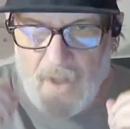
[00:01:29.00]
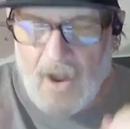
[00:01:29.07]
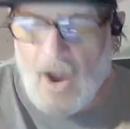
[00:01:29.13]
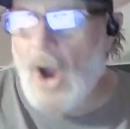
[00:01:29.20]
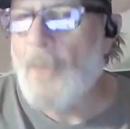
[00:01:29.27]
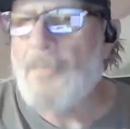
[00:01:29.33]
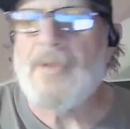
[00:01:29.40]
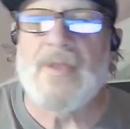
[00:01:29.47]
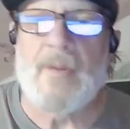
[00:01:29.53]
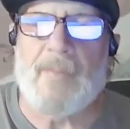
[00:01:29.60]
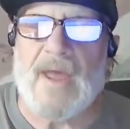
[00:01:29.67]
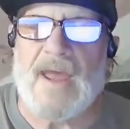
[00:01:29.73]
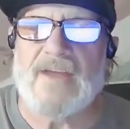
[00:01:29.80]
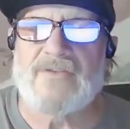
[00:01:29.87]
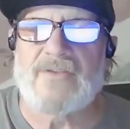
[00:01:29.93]
open the
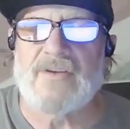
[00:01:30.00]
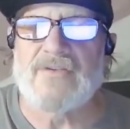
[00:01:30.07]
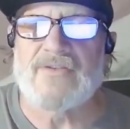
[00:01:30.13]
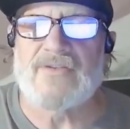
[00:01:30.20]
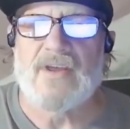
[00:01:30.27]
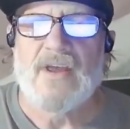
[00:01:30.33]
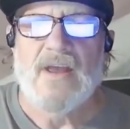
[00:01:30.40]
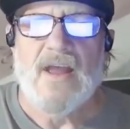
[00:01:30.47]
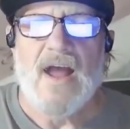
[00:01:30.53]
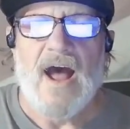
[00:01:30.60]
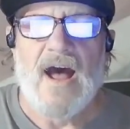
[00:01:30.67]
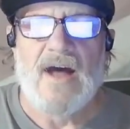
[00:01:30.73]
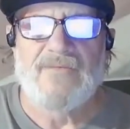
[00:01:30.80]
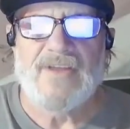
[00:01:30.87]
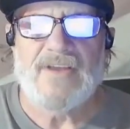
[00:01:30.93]
pages
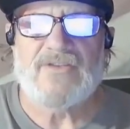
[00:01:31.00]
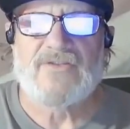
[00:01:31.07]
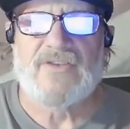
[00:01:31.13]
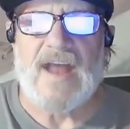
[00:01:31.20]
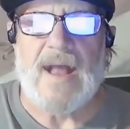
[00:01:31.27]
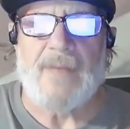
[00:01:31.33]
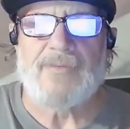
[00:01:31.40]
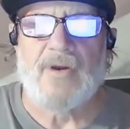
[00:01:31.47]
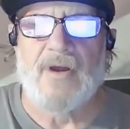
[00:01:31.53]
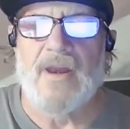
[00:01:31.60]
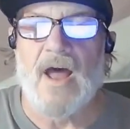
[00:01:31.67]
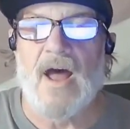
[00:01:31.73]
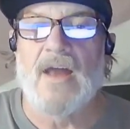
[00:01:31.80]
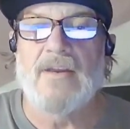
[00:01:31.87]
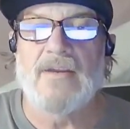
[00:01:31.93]
of this chapter
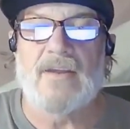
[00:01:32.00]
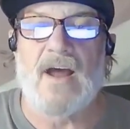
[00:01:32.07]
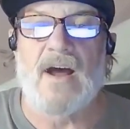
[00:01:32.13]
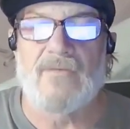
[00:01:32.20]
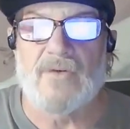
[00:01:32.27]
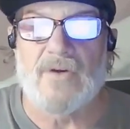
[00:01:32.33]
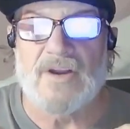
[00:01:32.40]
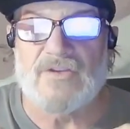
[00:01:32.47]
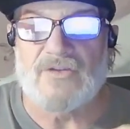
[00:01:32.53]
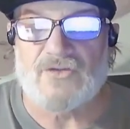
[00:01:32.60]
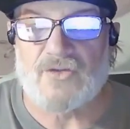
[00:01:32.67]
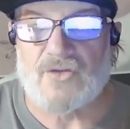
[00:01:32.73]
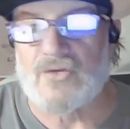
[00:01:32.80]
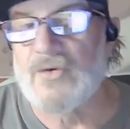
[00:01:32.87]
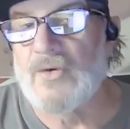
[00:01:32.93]
and uncover its
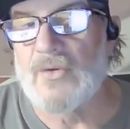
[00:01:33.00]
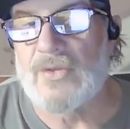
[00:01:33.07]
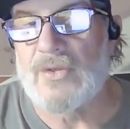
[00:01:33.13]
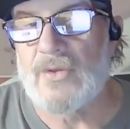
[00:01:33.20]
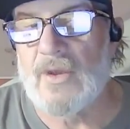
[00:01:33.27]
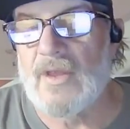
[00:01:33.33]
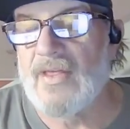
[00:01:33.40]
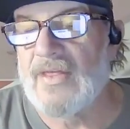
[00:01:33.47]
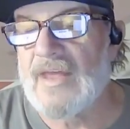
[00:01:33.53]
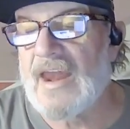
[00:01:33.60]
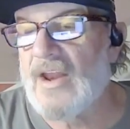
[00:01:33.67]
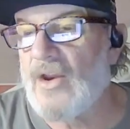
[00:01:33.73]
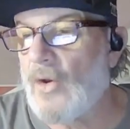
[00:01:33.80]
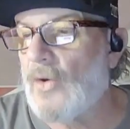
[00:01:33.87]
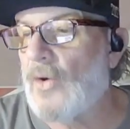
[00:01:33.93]
truth
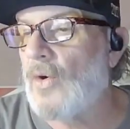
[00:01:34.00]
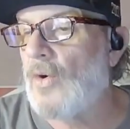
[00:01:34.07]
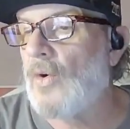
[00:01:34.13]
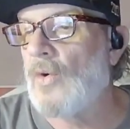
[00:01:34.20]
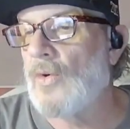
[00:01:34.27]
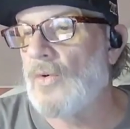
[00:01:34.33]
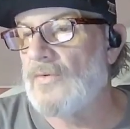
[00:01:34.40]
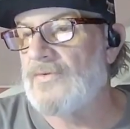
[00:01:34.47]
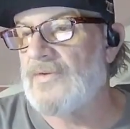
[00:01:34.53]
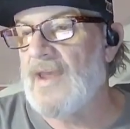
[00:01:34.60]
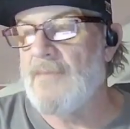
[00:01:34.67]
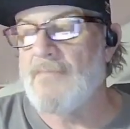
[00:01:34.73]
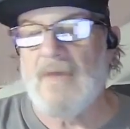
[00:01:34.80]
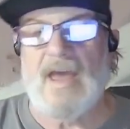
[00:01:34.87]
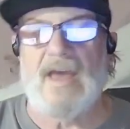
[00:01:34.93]
that it holds.
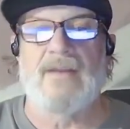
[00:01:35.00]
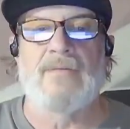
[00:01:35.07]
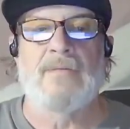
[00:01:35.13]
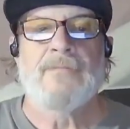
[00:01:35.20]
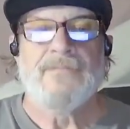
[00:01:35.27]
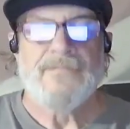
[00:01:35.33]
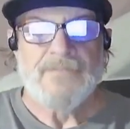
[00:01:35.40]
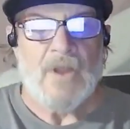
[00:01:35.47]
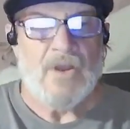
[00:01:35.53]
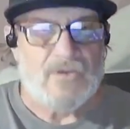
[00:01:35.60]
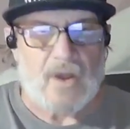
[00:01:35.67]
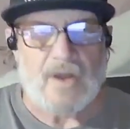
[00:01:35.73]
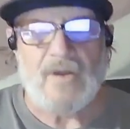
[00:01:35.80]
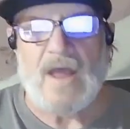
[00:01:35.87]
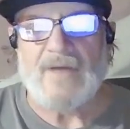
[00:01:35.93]
Amen.
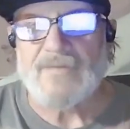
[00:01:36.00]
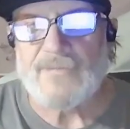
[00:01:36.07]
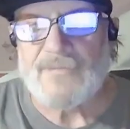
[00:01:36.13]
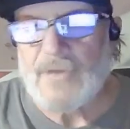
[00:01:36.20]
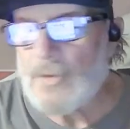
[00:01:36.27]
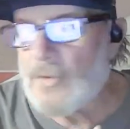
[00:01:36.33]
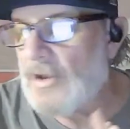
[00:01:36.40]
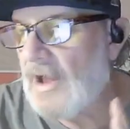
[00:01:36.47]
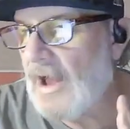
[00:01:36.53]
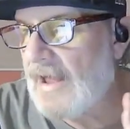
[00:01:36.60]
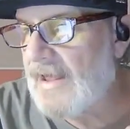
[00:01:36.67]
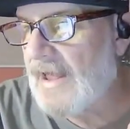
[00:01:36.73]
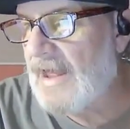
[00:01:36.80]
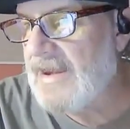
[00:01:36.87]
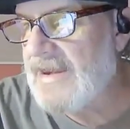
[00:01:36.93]
So I do have a few uh,
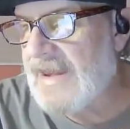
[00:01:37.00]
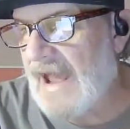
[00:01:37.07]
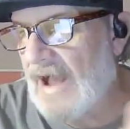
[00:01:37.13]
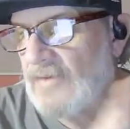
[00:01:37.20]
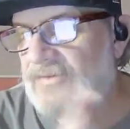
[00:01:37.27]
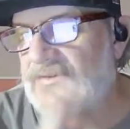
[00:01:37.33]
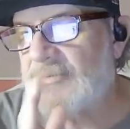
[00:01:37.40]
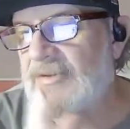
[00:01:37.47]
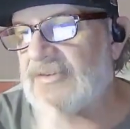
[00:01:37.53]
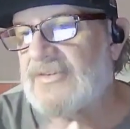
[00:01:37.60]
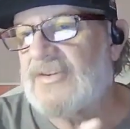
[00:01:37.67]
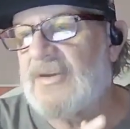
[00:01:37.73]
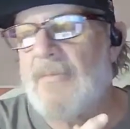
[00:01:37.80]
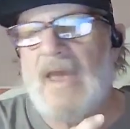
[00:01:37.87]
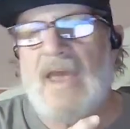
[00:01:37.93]
uh
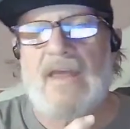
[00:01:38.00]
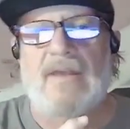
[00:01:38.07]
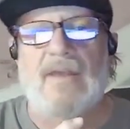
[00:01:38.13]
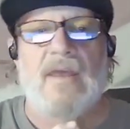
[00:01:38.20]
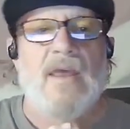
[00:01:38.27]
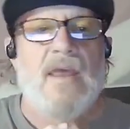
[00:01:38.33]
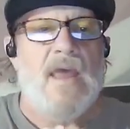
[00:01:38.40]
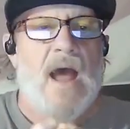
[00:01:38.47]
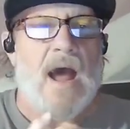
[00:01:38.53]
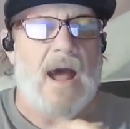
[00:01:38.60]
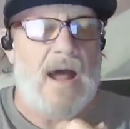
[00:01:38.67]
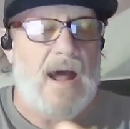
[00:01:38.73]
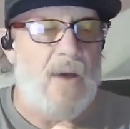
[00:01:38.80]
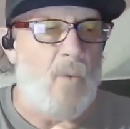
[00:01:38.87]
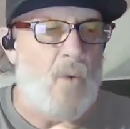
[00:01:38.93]
announcements to make
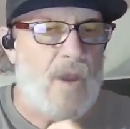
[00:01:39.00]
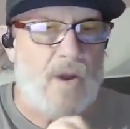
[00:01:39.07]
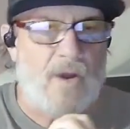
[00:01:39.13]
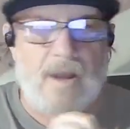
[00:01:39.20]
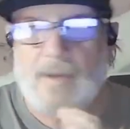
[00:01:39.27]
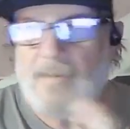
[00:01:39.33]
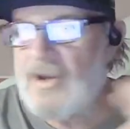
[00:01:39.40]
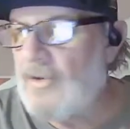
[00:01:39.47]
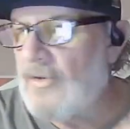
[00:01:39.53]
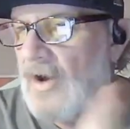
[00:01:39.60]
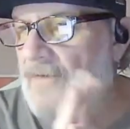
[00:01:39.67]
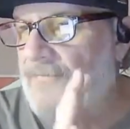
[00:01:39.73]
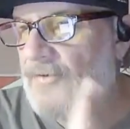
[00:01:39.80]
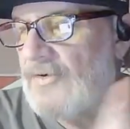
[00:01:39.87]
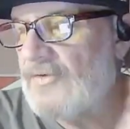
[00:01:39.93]
uh, we are going to be doing
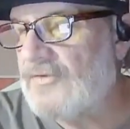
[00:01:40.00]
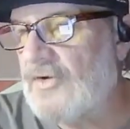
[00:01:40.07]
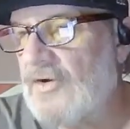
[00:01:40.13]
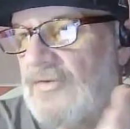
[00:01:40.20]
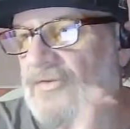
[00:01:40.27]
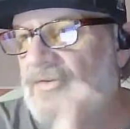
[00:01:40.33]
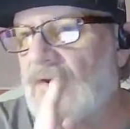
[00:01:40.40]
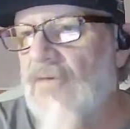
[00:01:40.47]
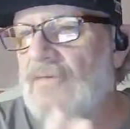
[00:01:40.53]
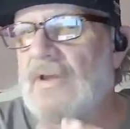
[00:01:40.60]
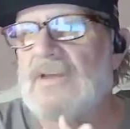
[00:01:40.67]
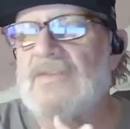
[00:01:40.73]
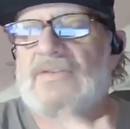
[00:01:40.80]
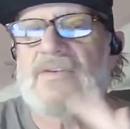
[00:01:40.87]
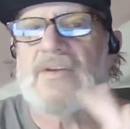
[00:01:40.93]
our first church
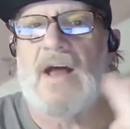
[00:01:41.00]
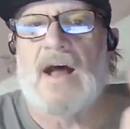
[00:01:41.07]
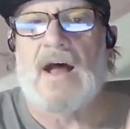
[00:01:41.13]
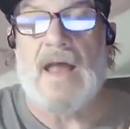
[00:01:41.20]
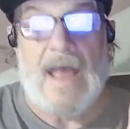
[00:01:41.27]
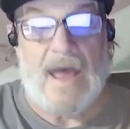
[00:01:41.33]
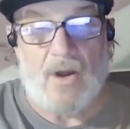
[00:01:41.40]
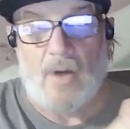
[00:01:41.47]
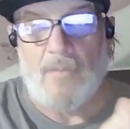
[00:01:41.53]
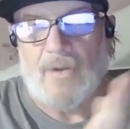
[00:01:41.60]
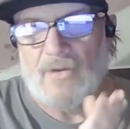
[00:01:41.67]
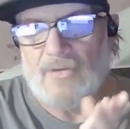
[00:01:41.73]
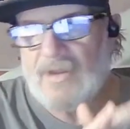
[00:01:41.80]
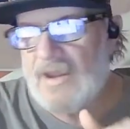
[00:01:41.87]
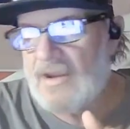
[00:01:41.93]
service uh, at our
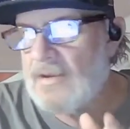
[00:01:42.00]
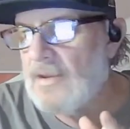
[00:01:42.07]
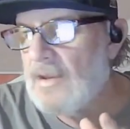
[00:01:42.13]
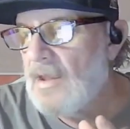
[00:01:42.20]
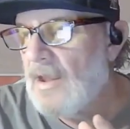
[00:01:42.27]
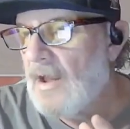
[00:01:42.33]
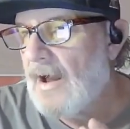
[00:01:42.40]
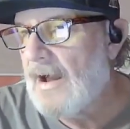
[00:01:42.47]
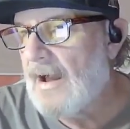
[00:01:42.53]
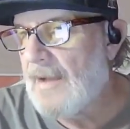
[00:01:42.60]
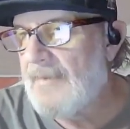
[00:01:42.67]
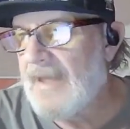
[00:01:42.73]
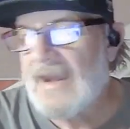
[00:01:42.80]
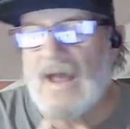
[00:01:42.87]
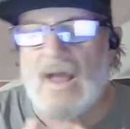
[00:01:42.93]
building,
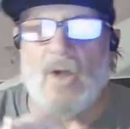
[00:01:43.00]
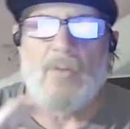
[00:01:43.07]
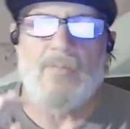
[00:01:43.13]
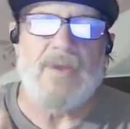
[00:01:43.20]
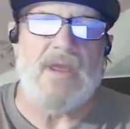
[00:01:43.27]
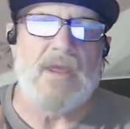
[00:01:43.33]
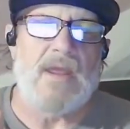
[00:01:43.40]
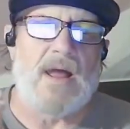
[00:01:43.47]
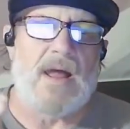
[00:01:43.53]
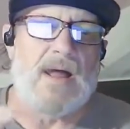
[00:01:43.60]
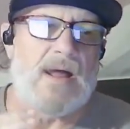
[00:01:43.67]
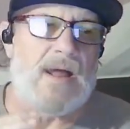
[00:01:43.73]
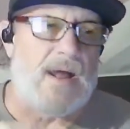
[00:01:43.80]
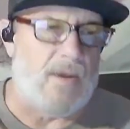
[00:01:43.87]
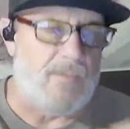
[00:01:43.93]
um, and I'll be
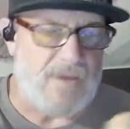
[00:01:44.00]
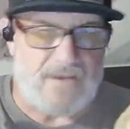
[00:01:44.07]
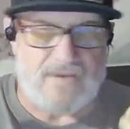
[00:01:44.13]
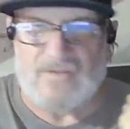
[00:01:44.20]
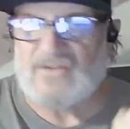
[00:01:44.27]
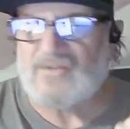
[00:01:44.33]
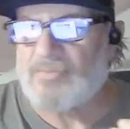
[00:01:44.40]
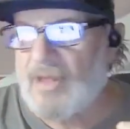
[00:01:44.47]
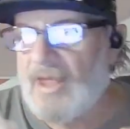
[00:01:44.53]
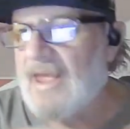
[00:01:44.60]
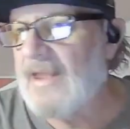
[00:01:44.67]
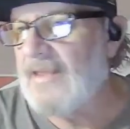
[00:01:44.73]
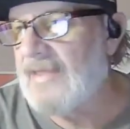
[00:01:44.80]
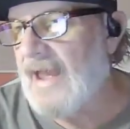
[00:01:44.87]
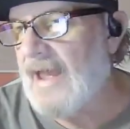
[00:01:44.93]
uh, I'll be
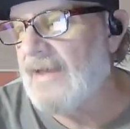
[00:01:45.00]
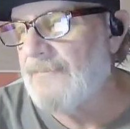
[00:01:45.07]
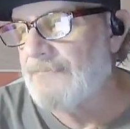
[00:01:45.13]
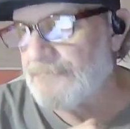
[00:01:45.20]
displaying that